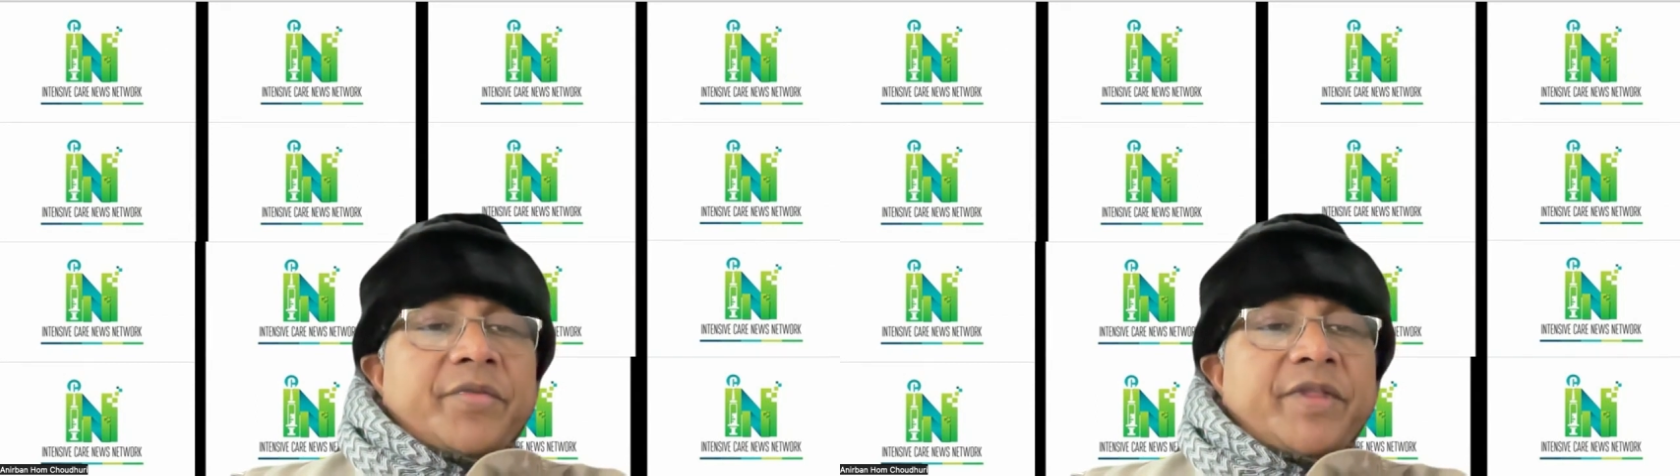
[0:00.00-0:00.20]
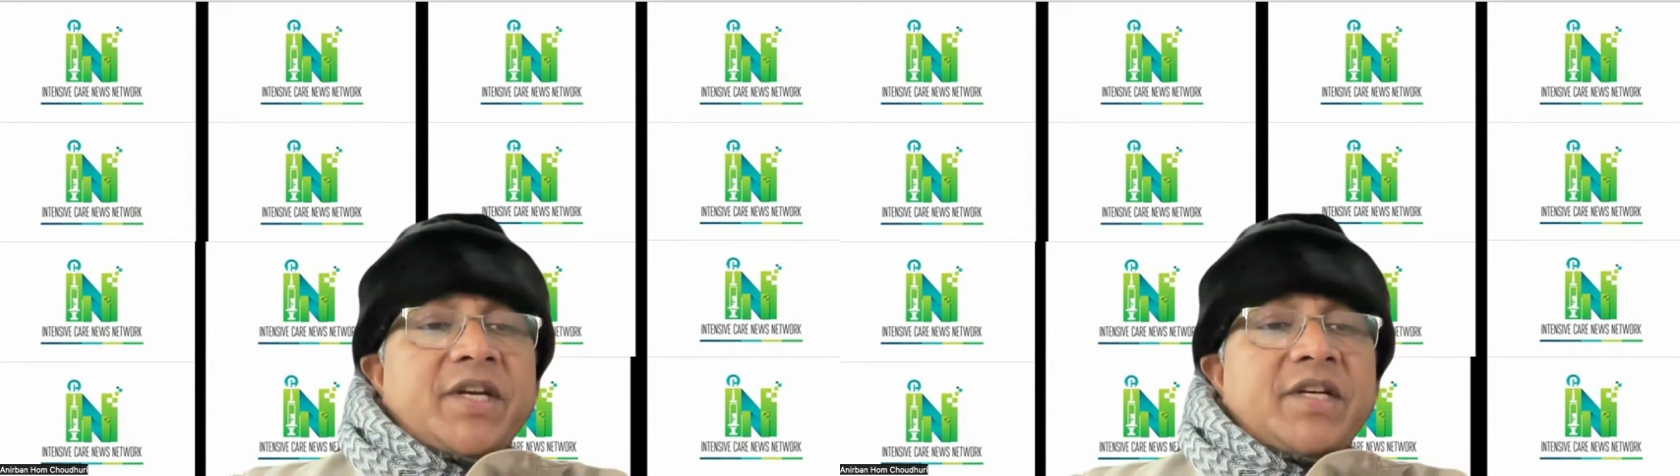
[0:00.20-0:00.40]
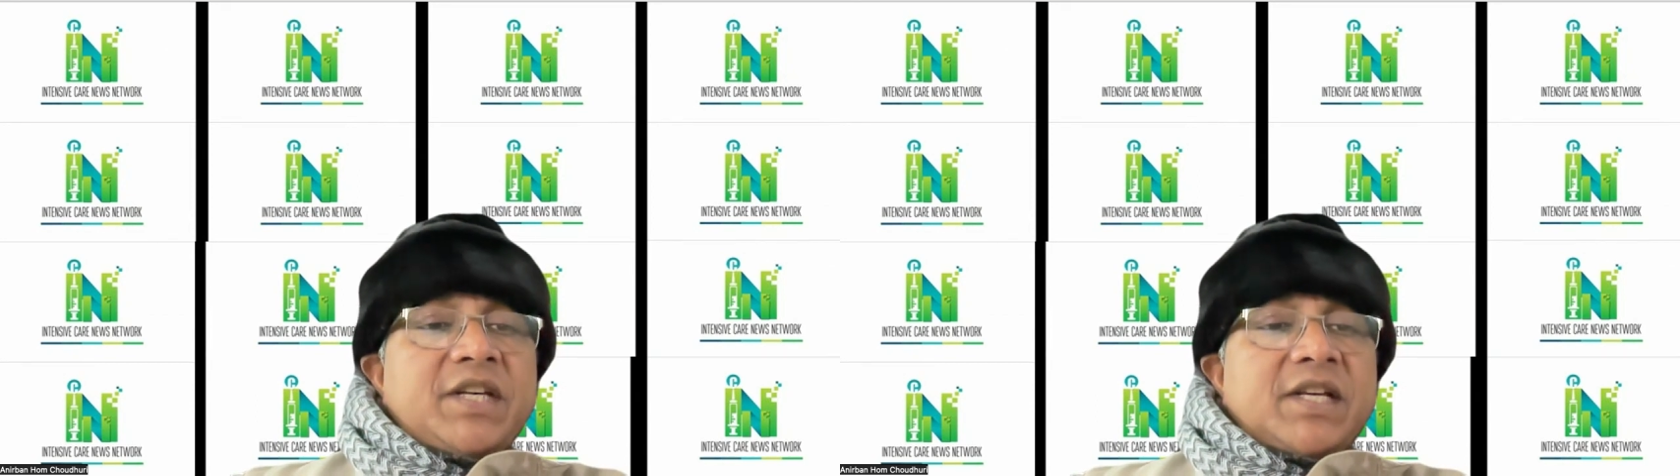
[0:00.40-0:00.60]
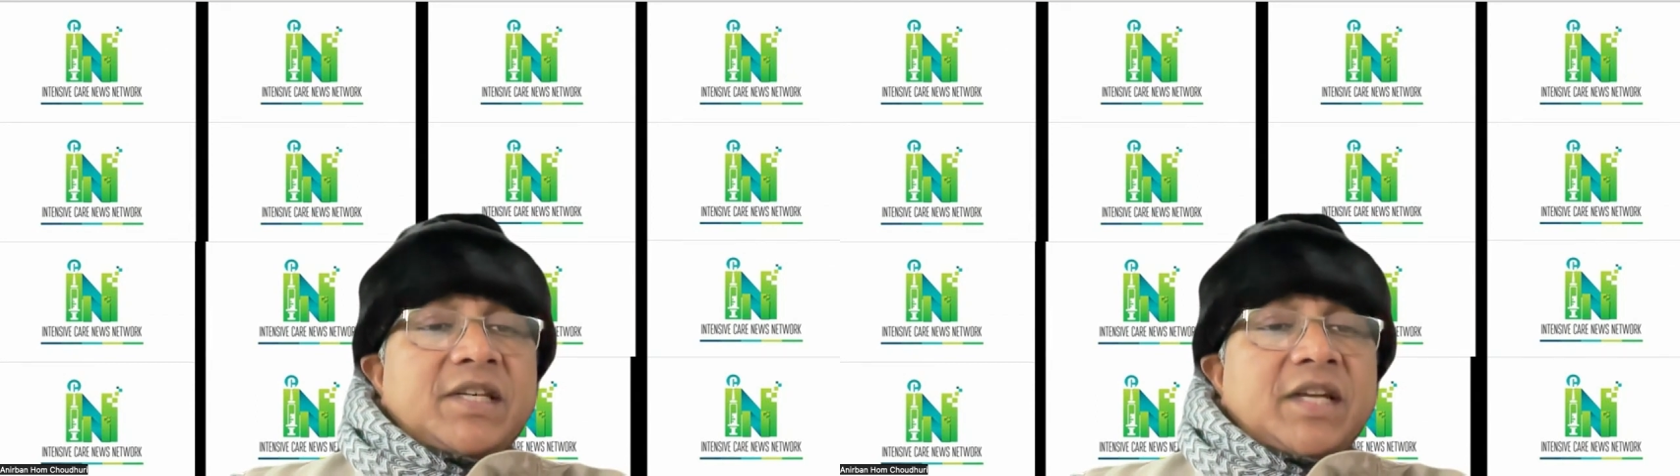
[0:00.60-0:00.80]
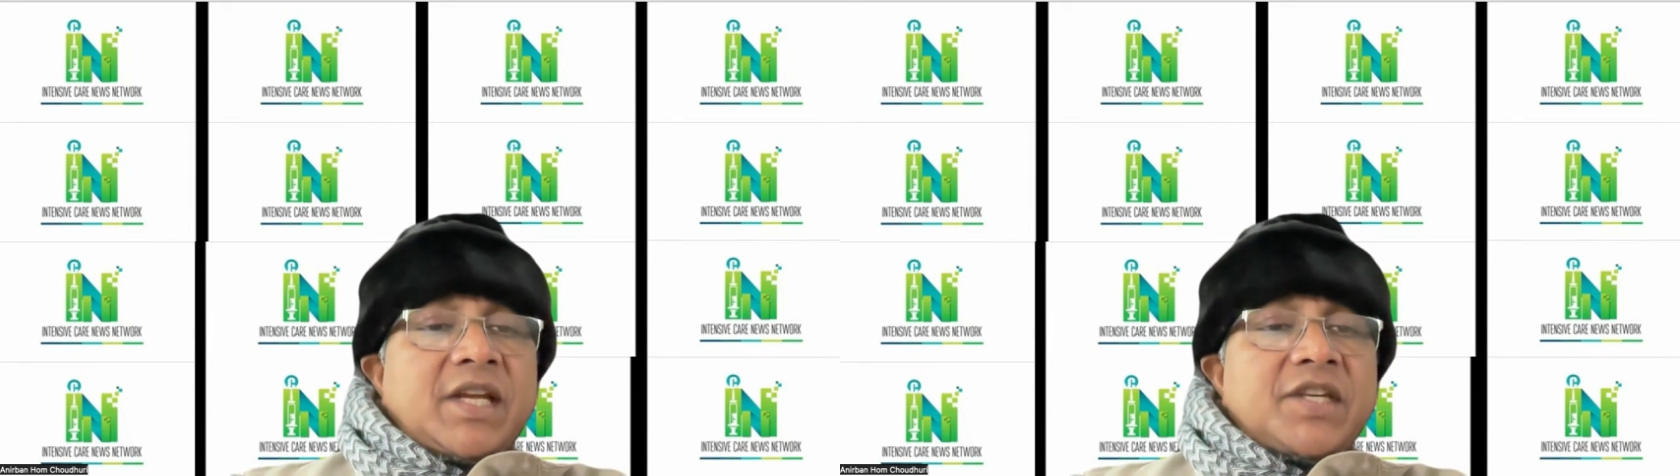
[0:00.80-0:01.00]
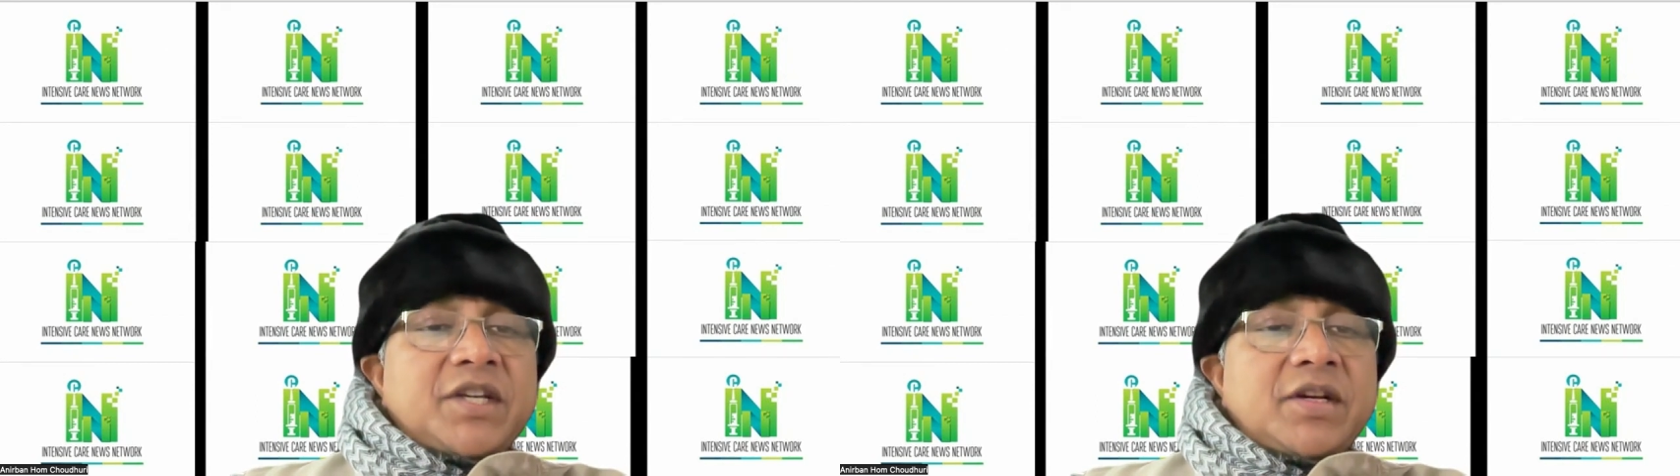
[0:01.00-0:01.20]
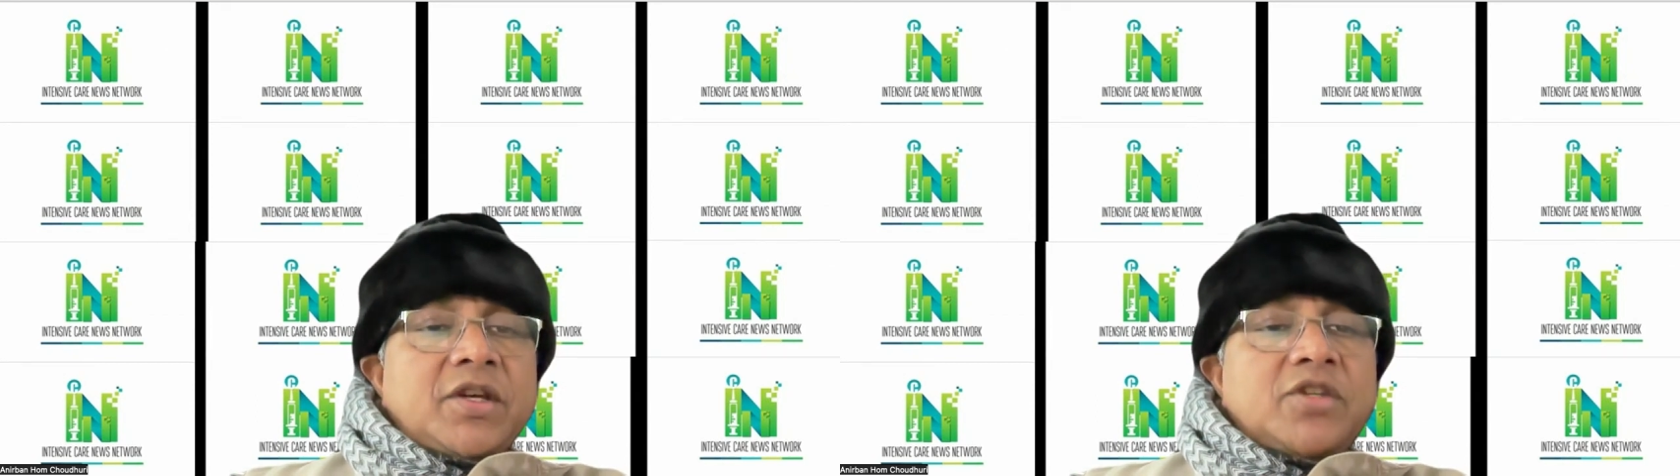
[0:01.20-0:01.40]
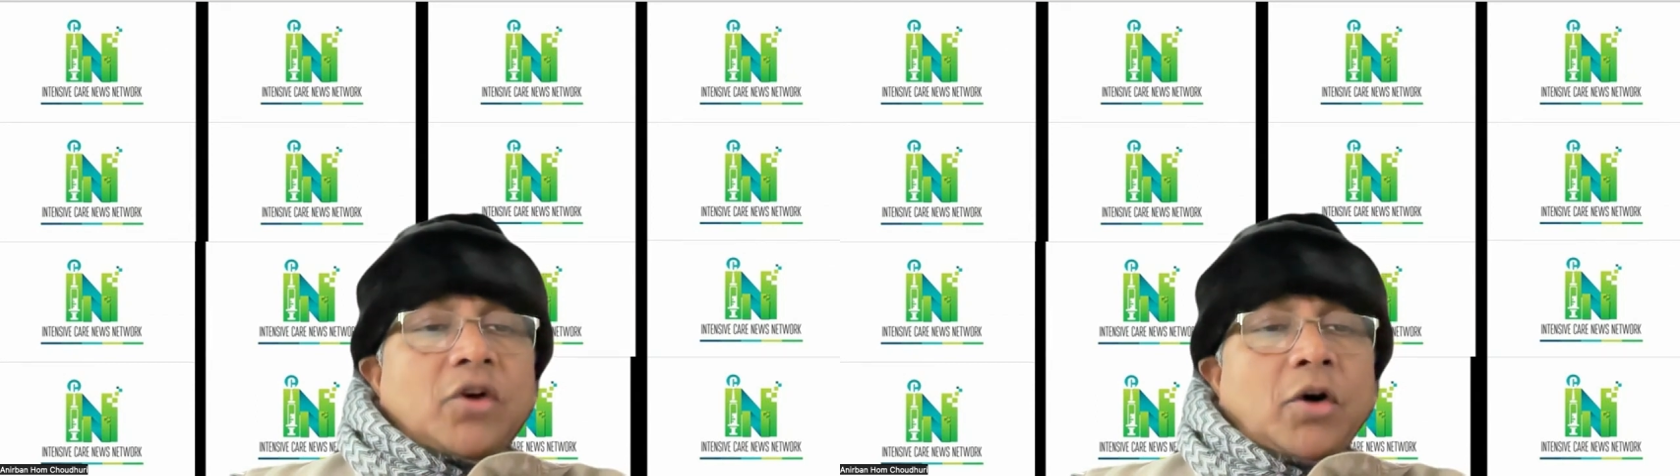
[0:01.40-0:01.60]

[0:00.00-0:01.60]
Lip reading: then de-escalation is